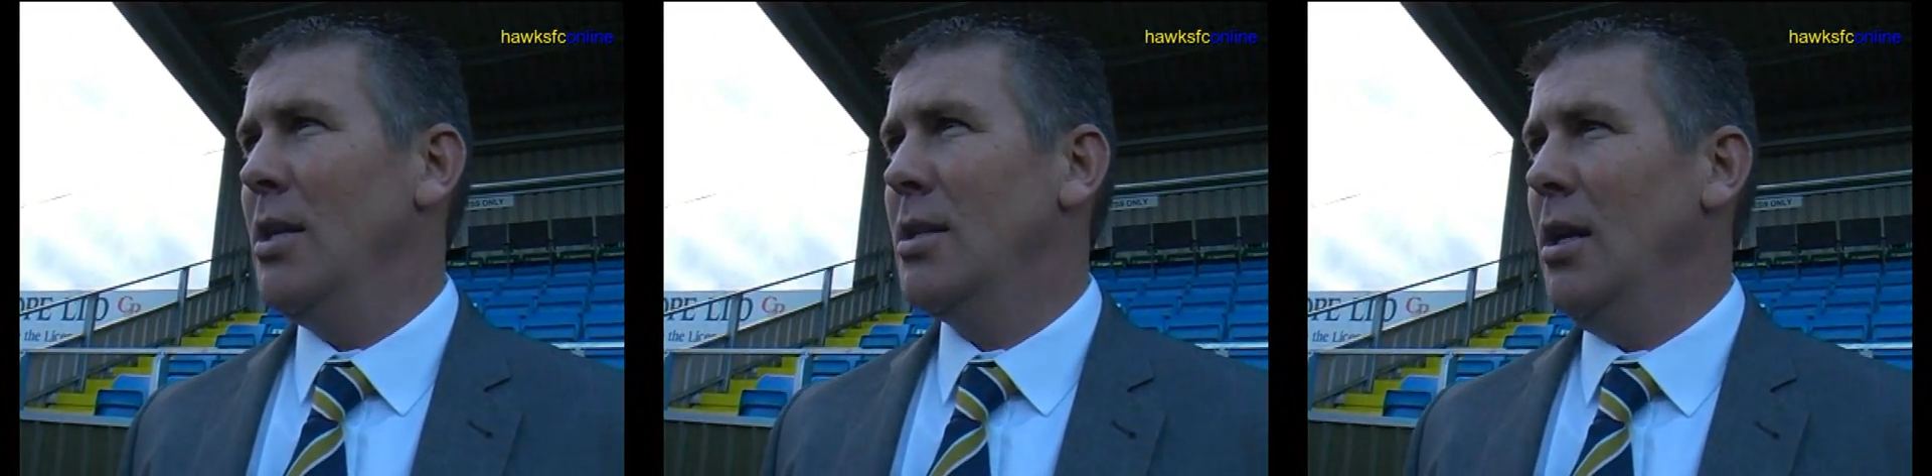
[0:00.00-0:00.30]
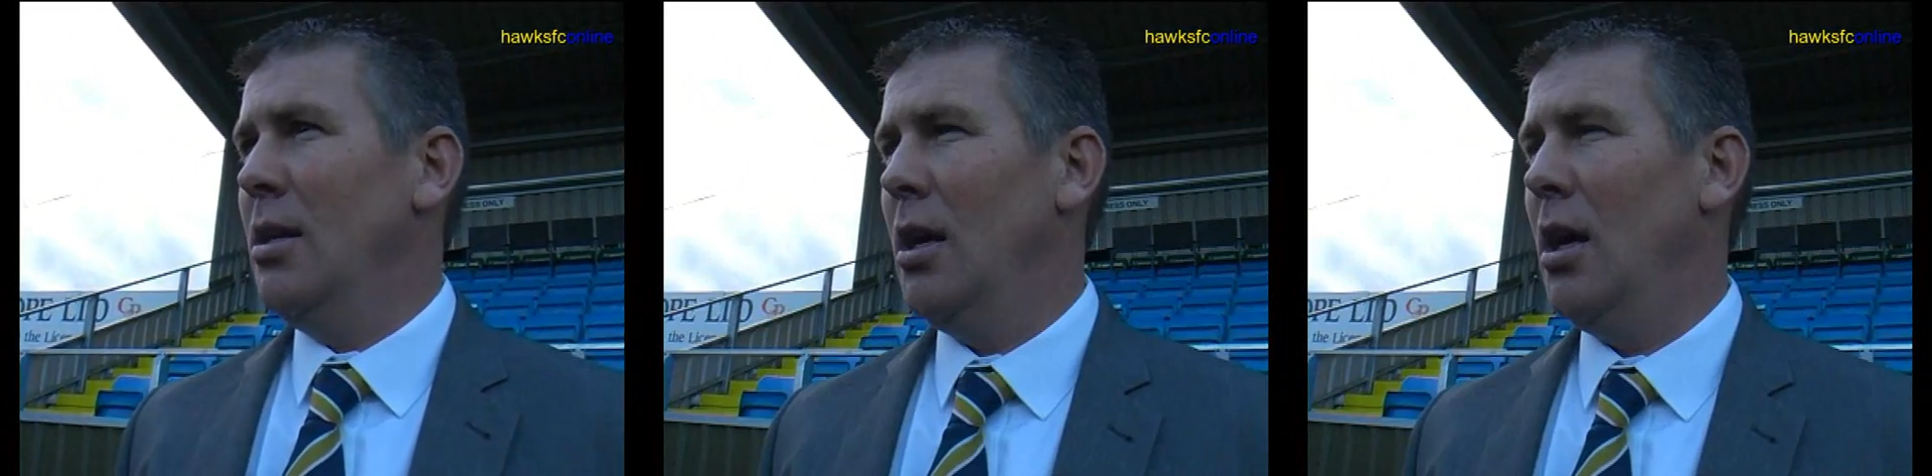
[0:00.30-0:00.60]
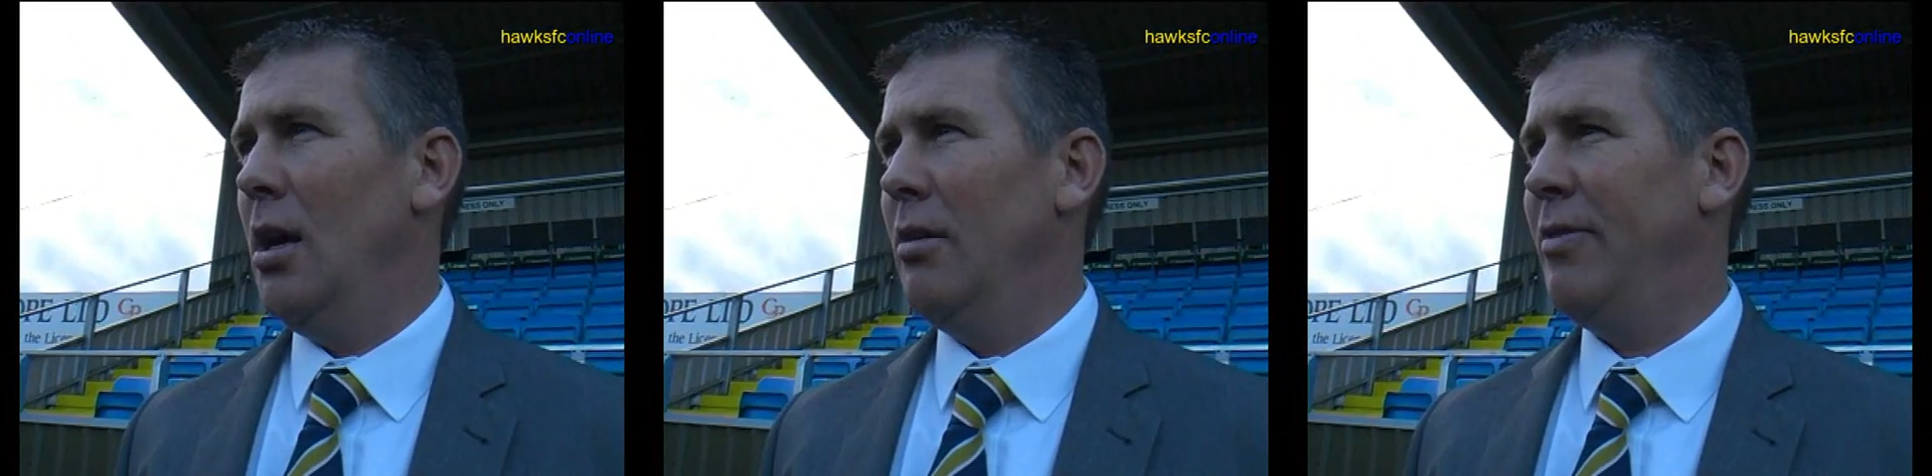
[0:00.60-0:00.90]
easy.
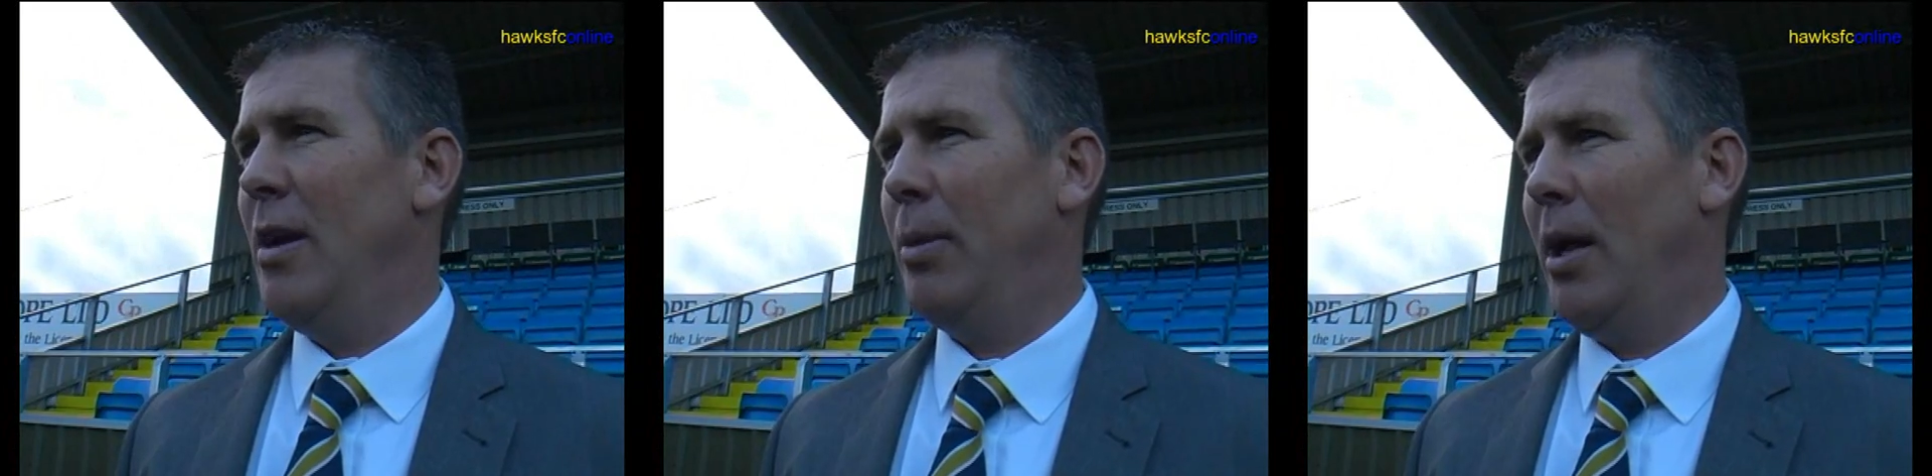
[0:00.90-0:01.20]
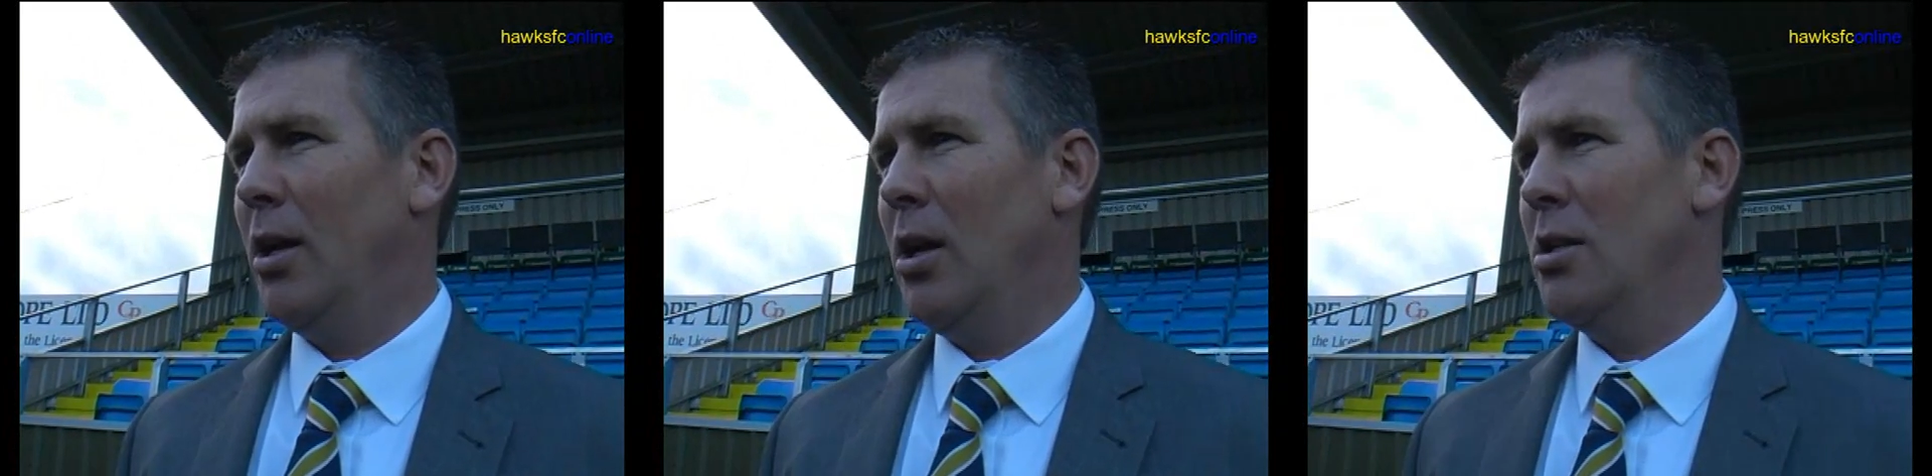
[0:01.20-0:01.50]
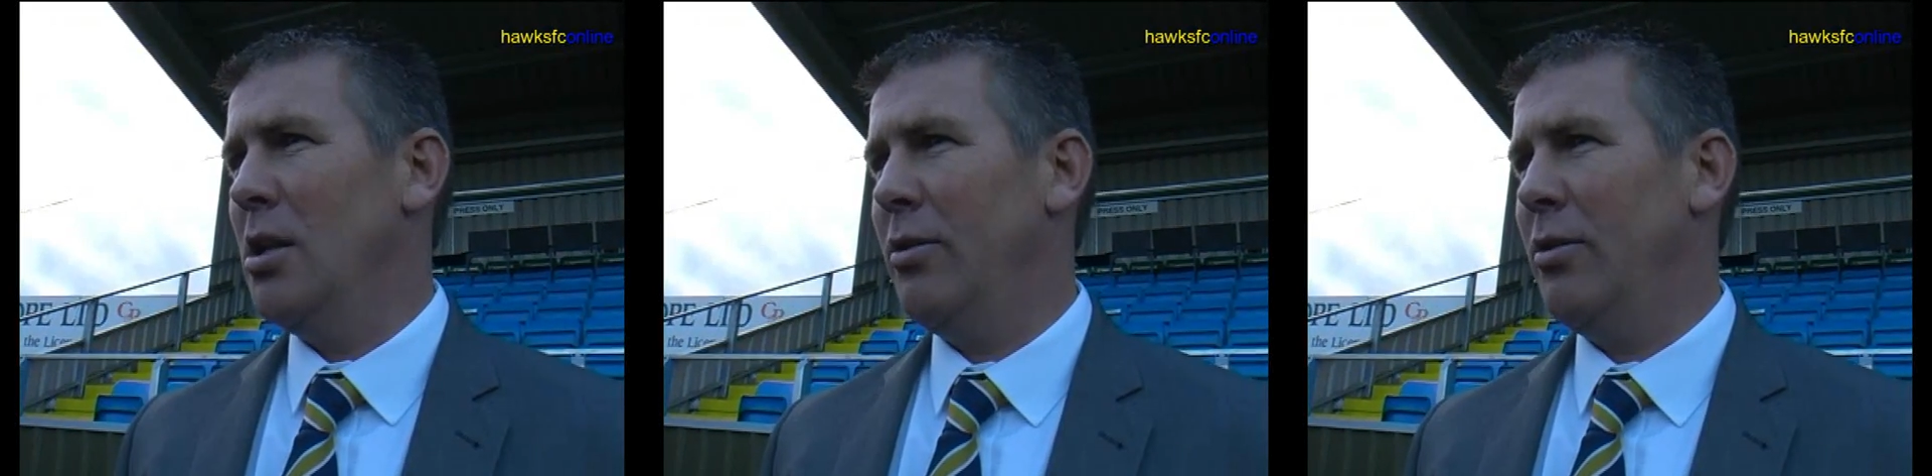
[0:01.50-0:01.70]
Fair play to Guernsey.